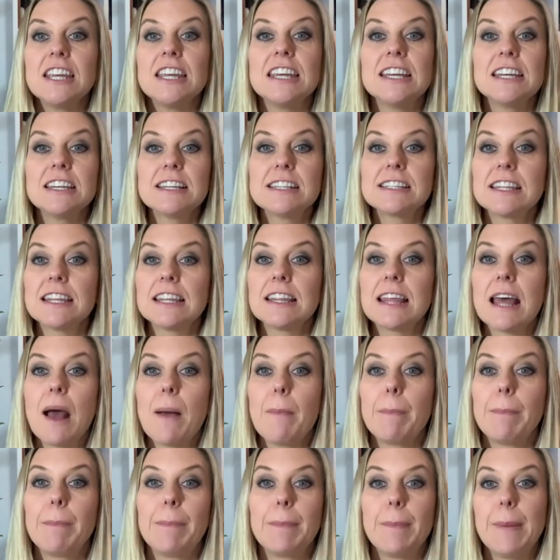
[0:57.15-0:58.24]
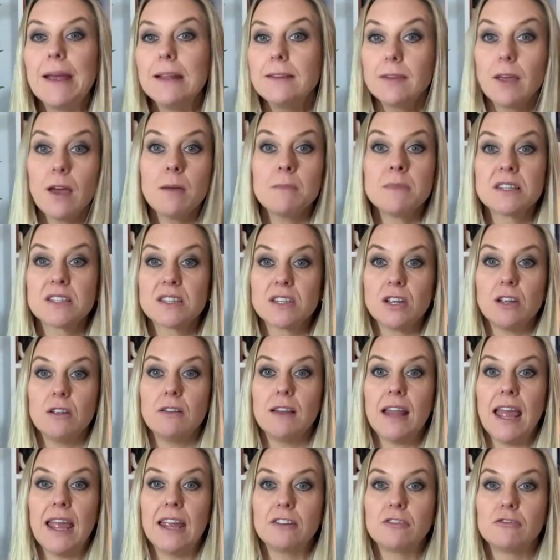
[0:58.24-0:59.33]
Is it that bedtime is too
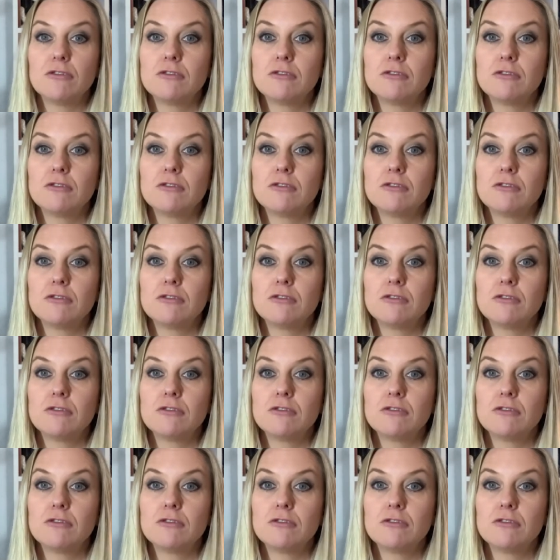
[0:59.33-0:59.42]
late